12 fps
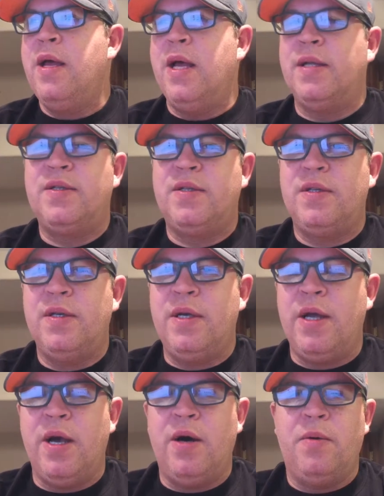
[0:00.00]
It's,
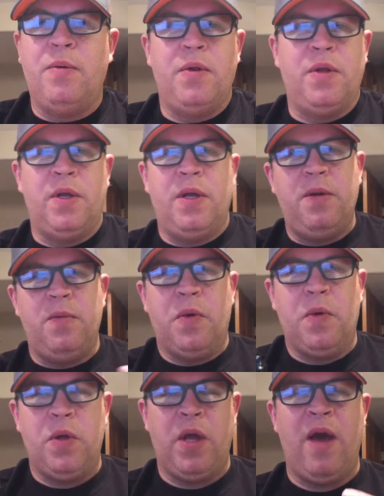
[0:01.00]

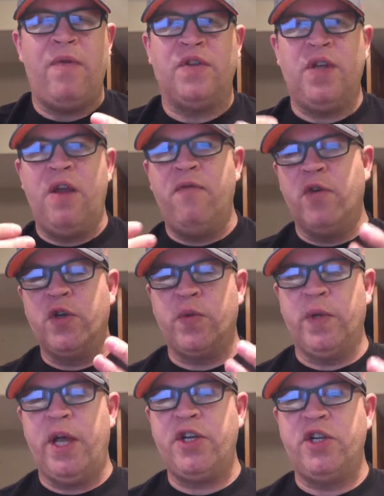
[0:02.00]
you have this inverse
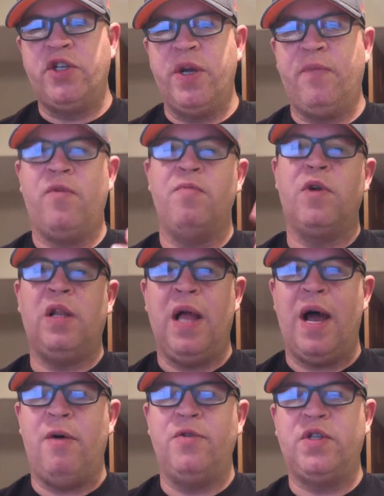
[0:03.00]
relationship from
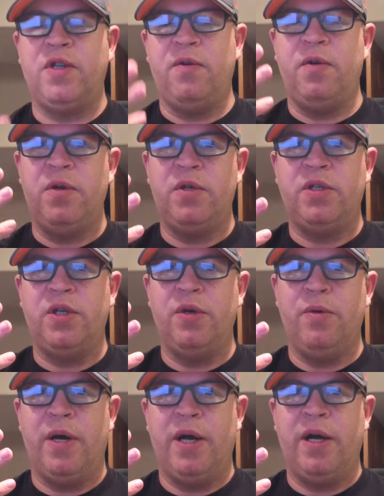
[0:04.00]
clouds
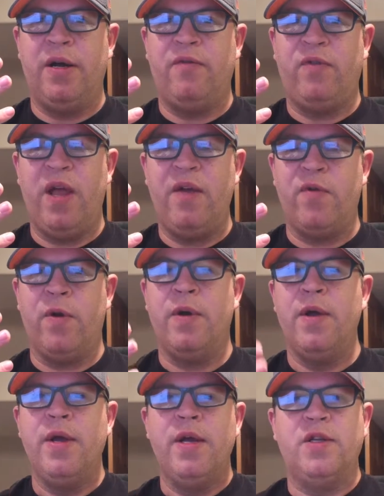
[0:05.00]
to flavor.
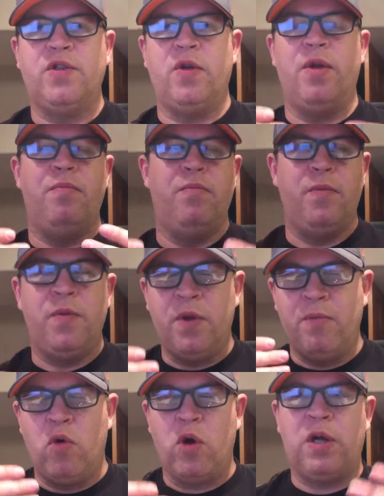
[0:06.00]
So
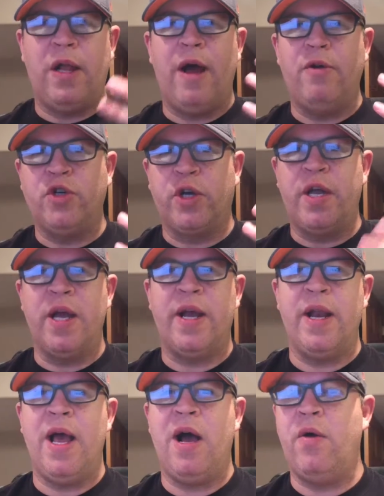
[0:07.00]
the more clouds you're
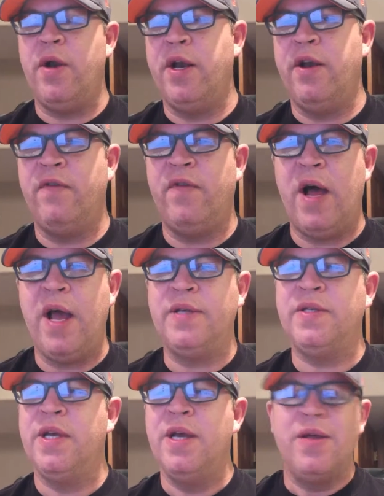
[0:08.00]
kicking out in a
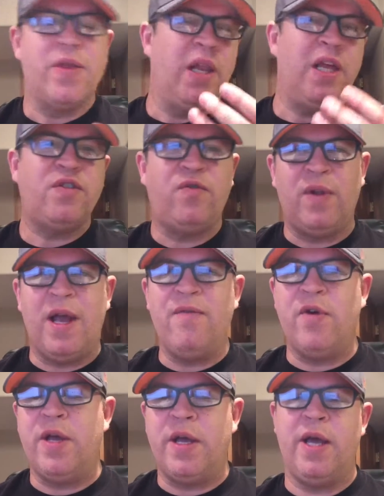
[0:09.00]
device, the less
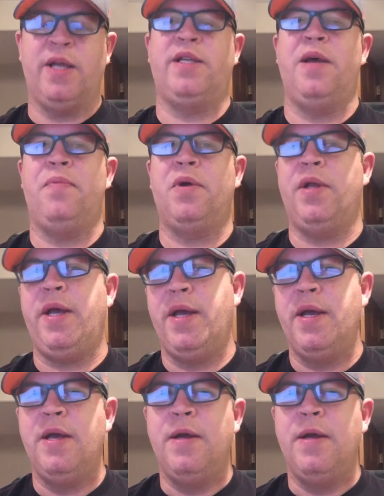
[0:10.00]
flavor you get typically.